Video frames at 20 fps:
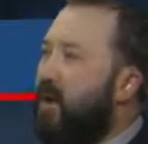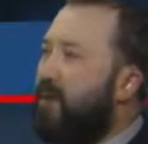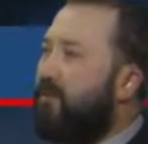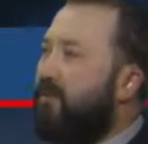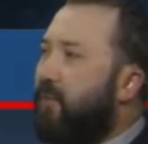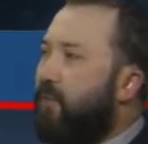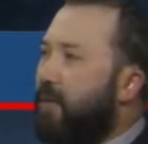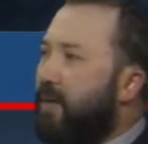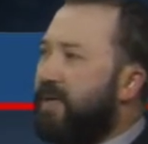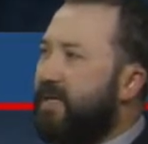
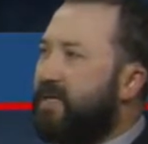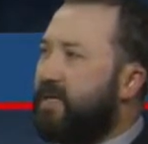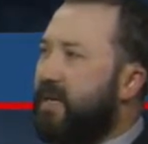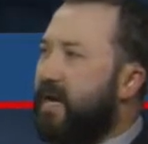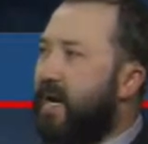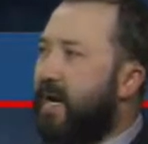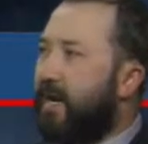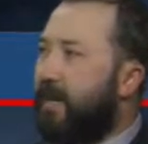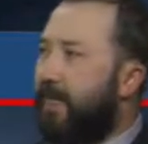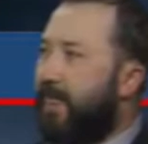40
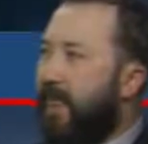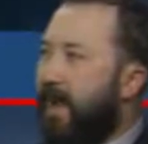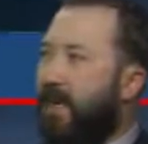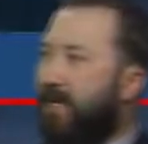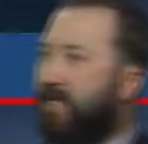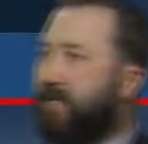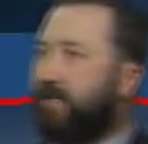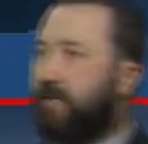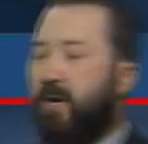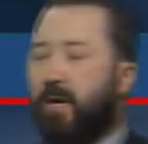tonight and
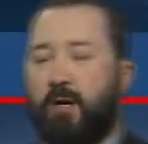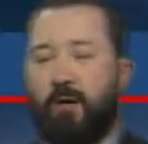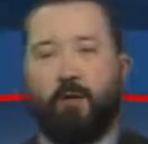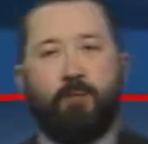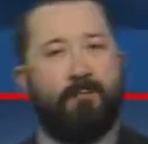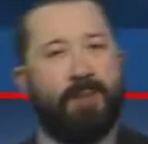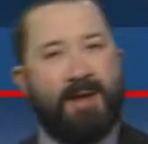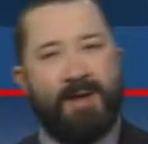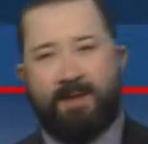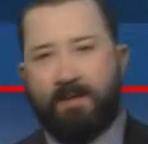tomorrow
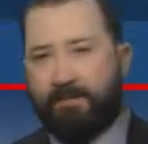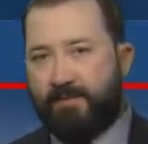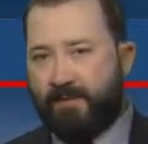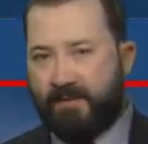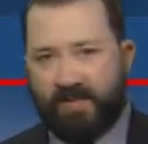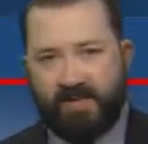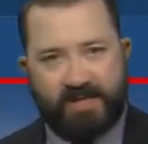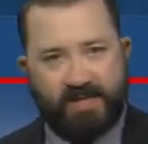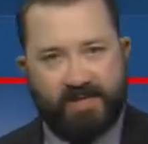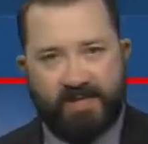back up to
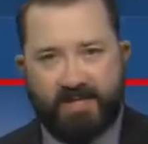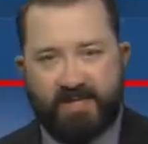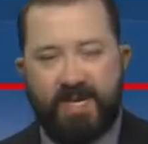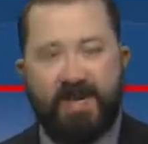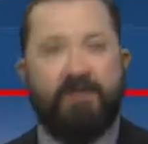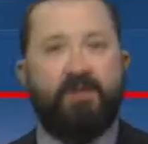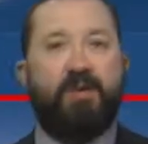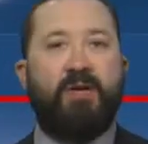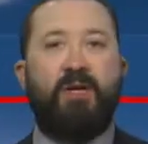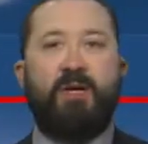
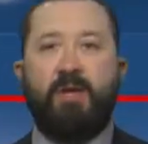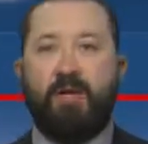67.